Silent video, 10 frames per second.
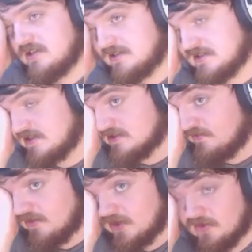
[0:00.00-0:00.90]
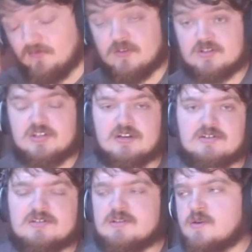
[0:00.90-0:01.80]
it is a video for the
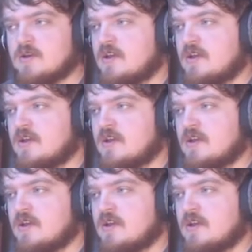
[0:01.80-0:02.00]
channel. So